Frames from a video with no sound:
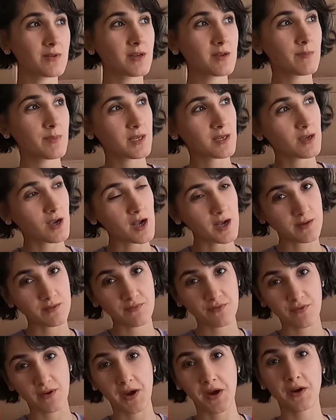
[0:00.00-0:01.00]
little bit
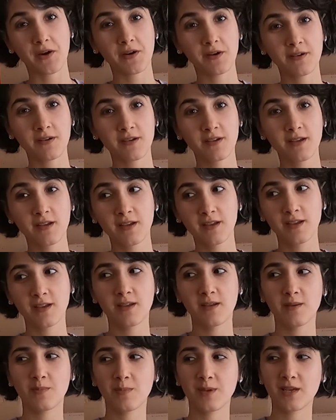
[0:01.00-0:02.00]
unfair,
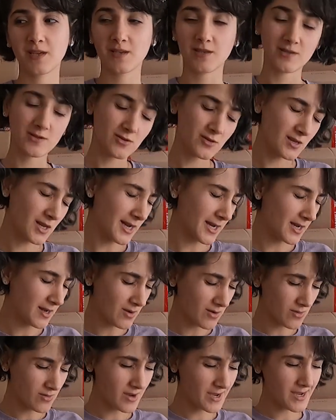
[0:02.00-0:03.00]
because you're like,
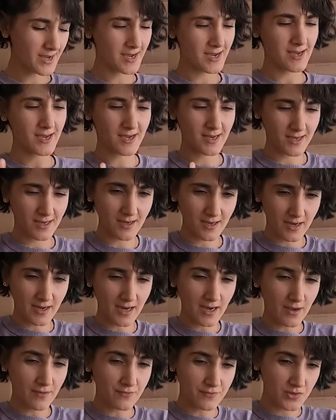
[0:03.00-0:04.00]
oh hey, I
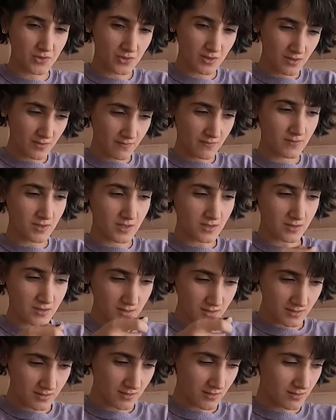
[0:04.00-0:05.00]
have to give
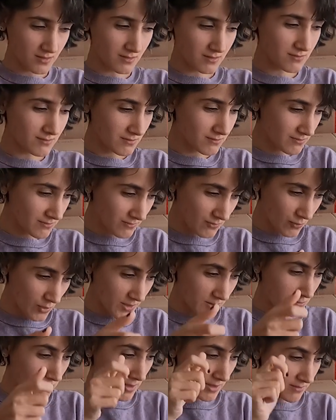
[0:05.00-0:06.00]
this
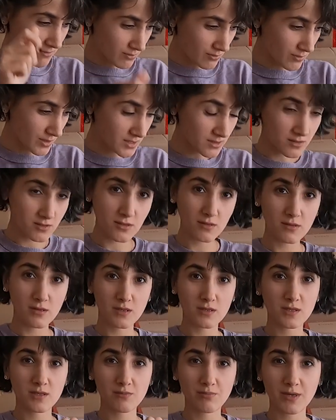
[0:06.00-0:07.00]
1 month rent to
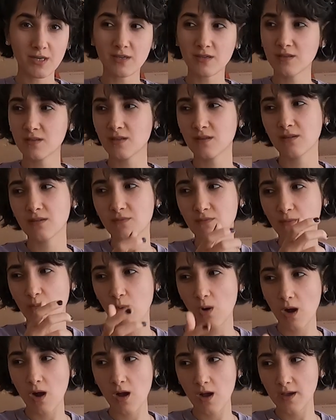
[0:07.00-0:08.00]
this person.
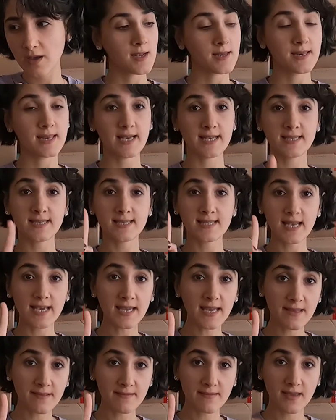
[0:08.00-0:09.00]
Why? The
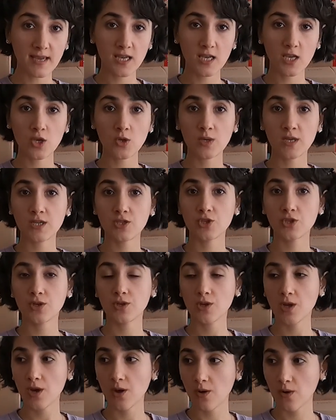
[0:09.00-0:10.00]
second thing you need to
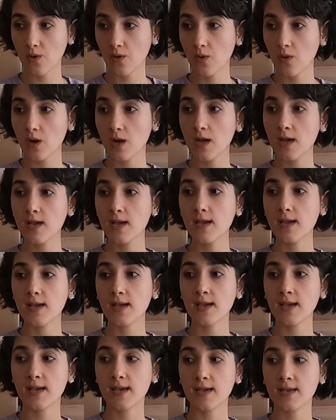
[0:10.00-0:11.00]
know
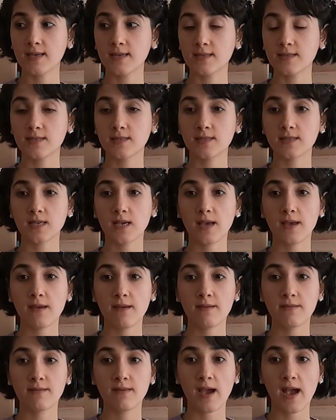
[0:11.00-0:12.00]
is
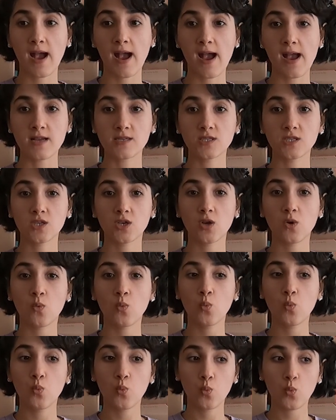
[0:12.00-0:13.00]
that
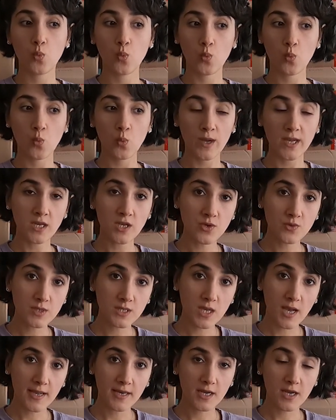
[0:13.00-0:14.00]
when you
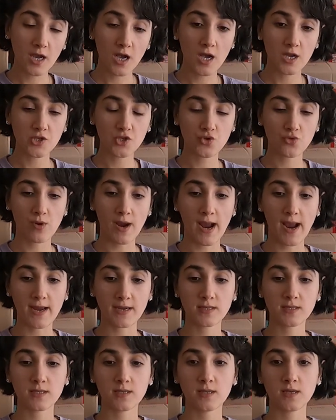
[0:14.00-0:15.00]
sign a
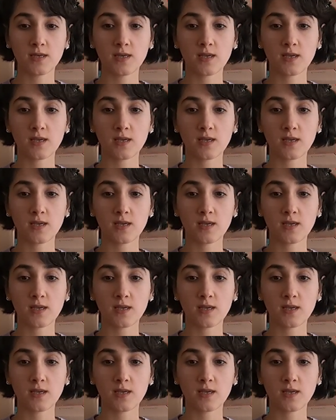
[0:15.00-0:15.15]
contract,